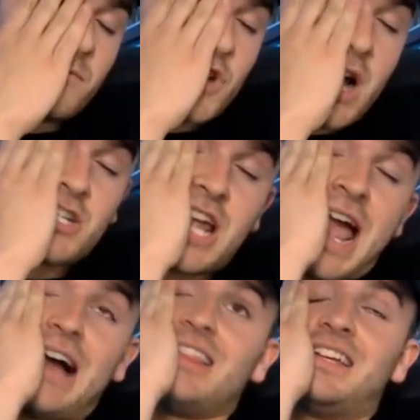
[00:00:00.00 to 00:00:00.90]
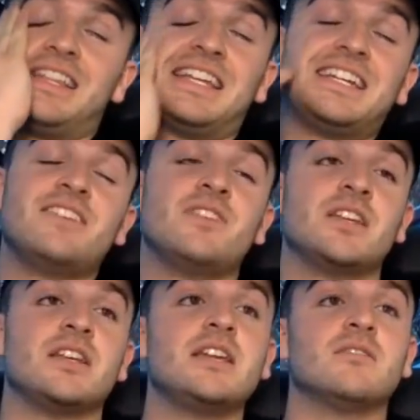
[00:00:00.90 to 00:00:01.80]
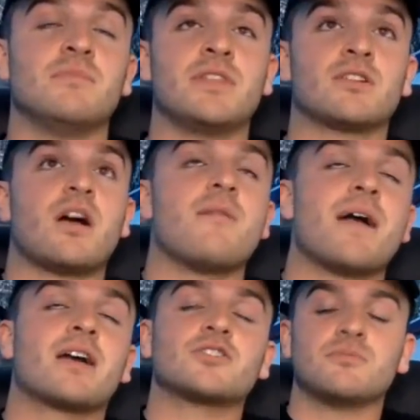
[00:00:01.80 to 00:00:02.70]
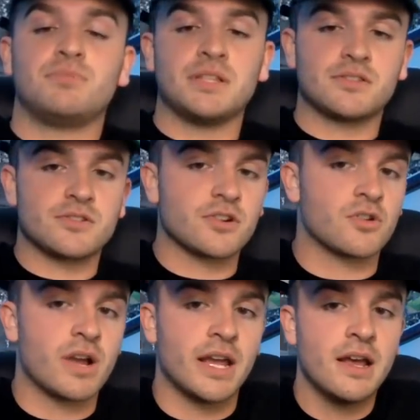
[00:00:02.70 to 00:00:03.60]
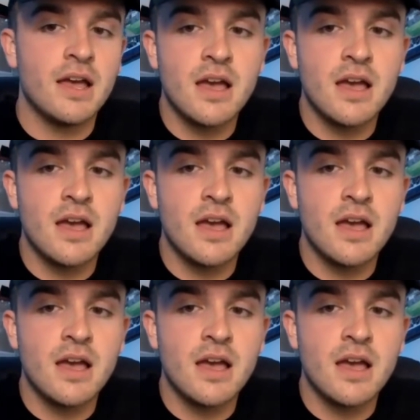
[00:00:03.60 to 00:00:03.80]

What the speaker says: Josh Allen, and they didn't even need him, and their linebackers and blitzers are great.